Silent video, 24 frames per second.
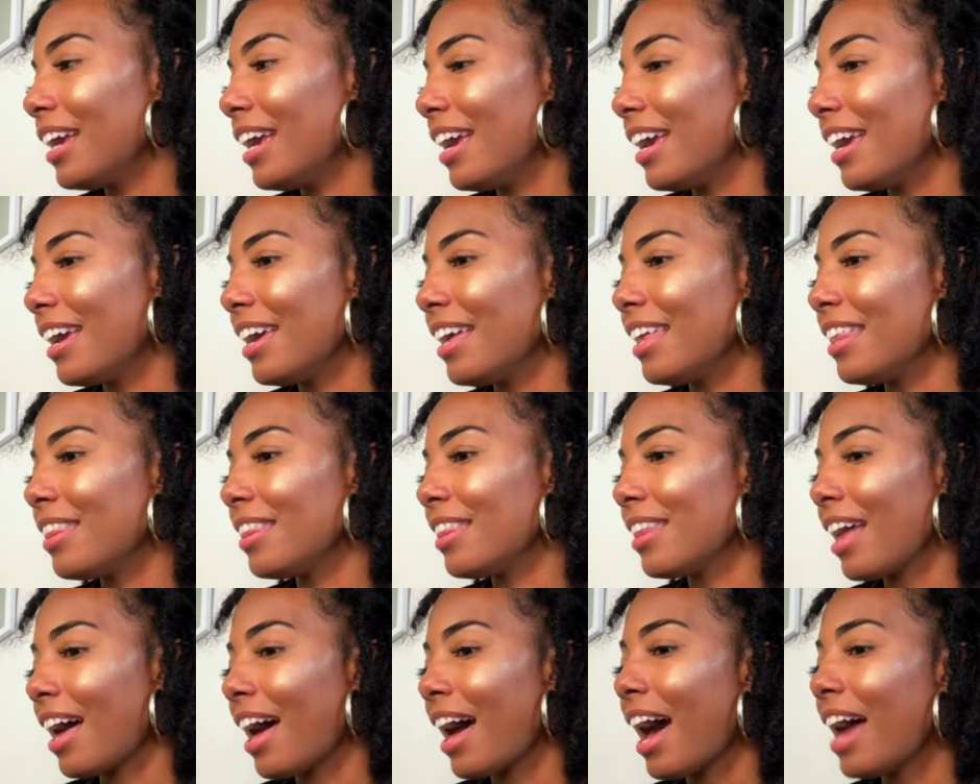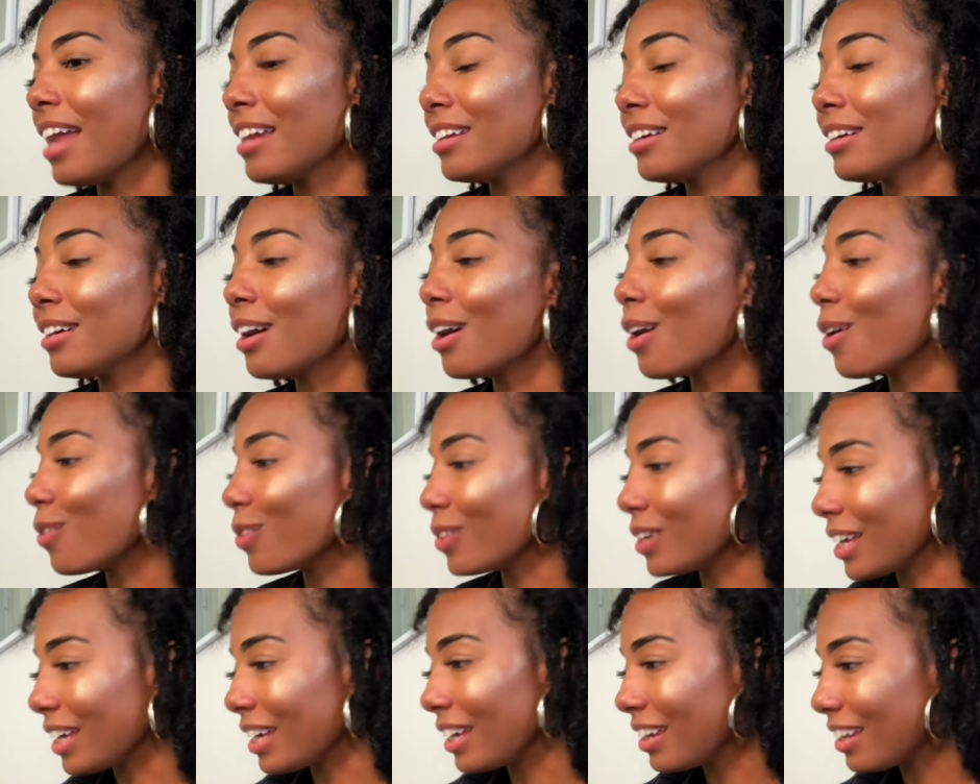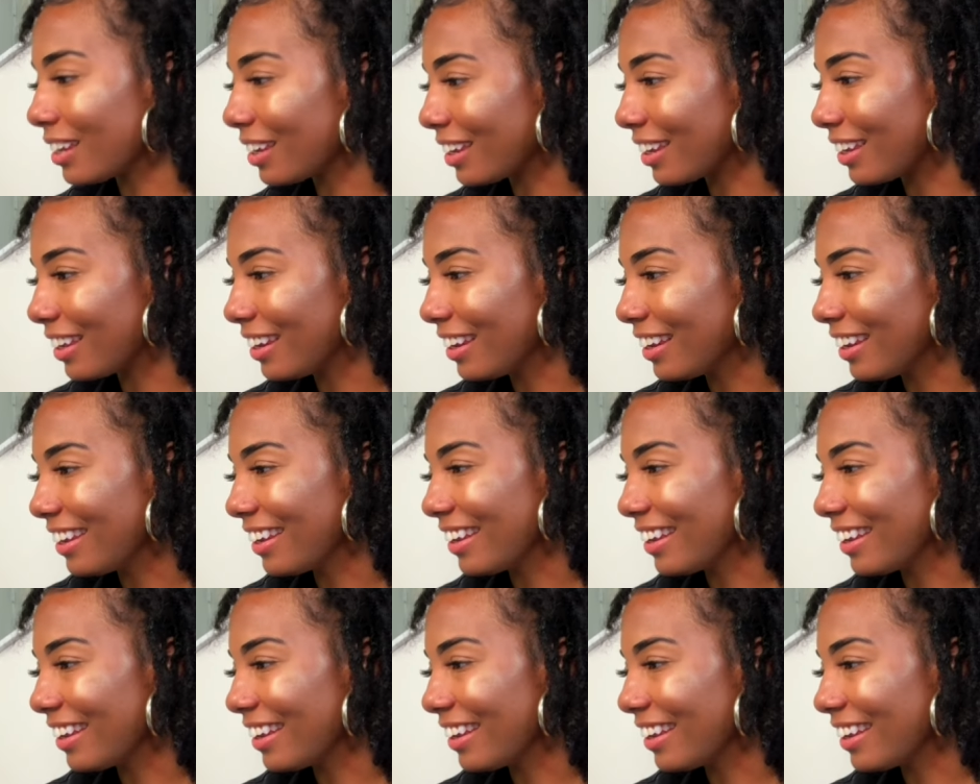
And I had to go get it.